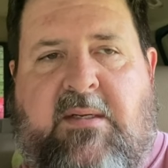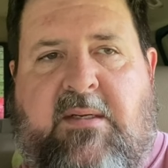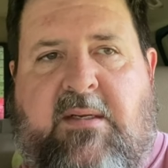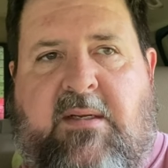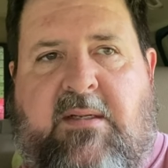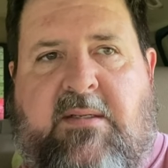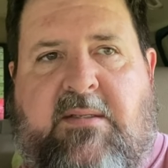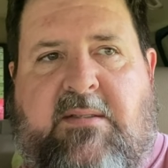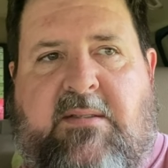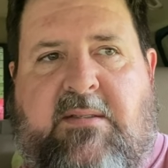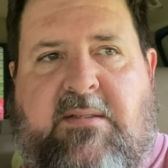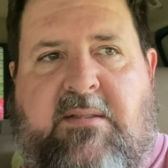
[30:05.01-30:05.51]

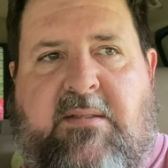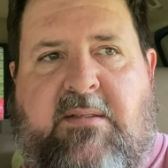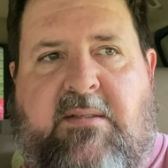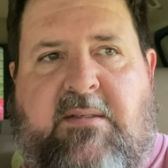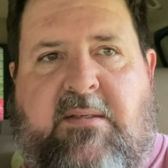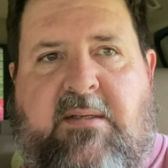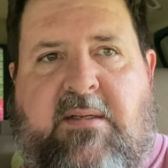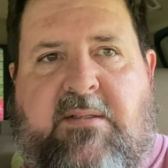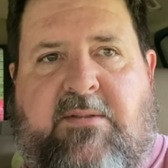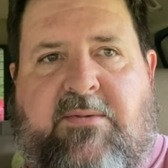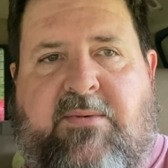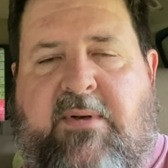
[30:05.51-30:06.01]
It's,
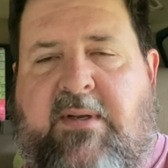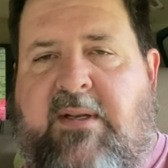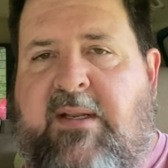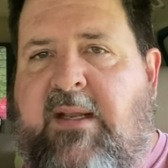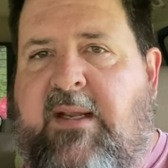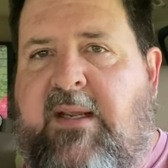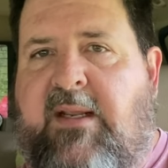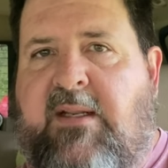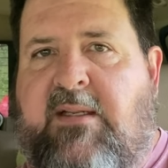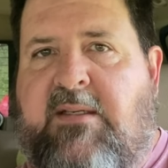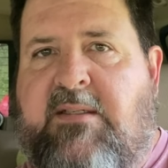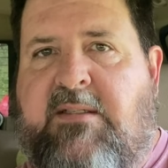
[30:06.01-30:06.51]
it's
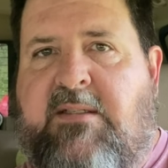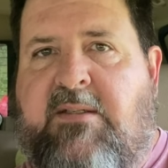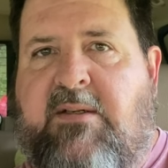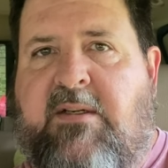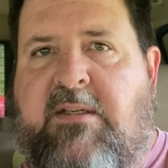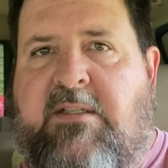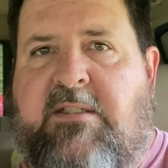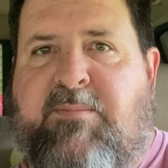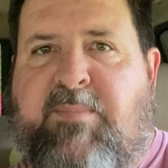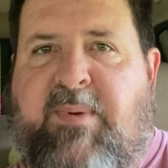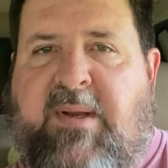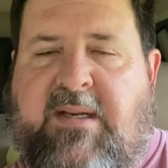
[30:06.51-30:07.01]
ridiculous to
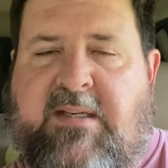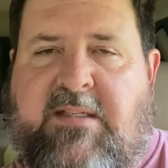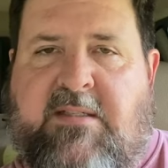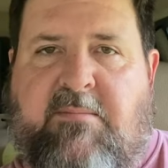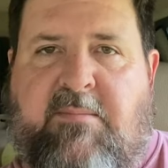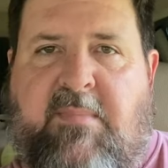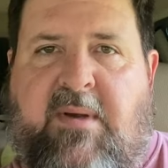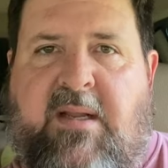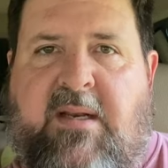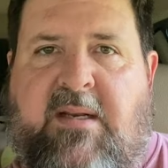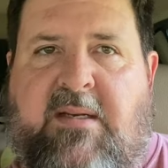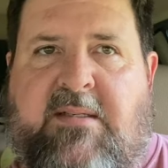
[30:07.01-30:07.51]
expect
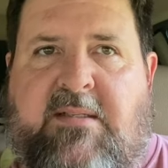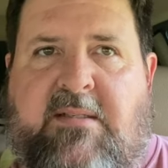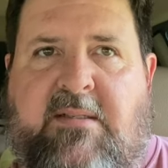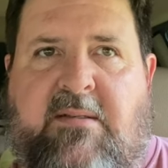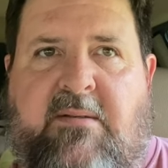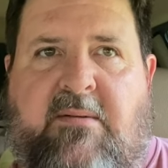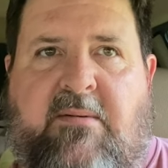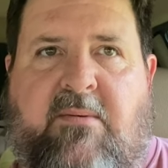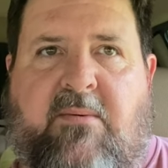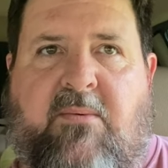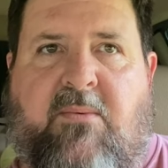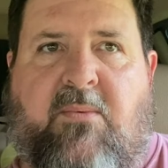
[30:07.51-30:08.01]
somebody to
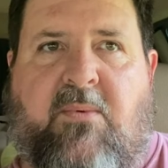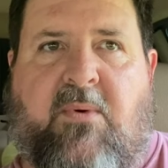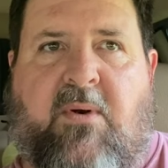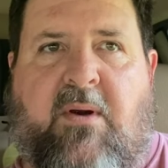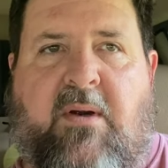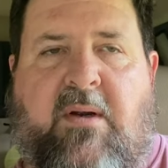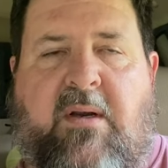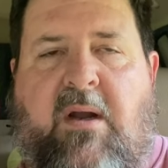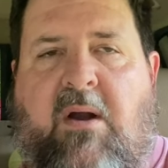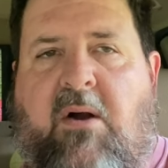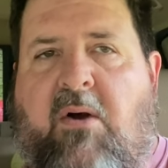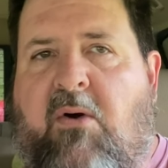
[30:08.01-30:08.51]

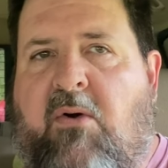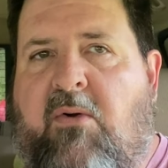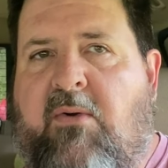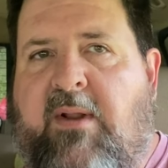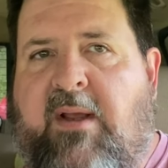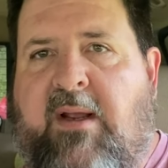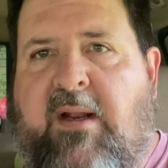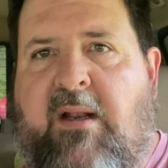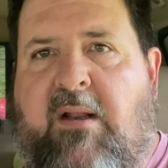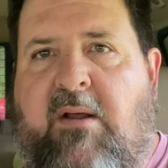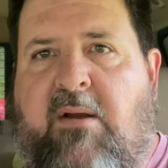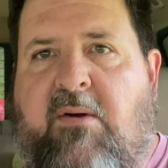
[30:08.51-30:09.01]
work all
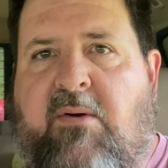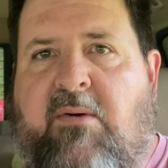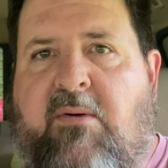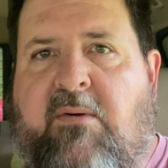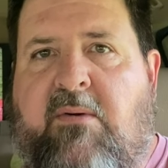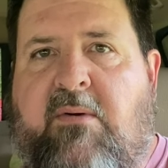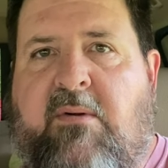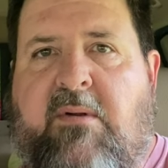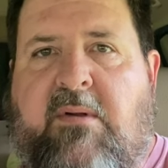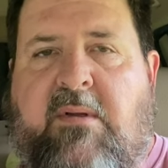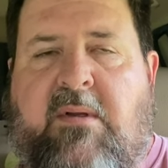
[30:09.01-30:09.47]
day long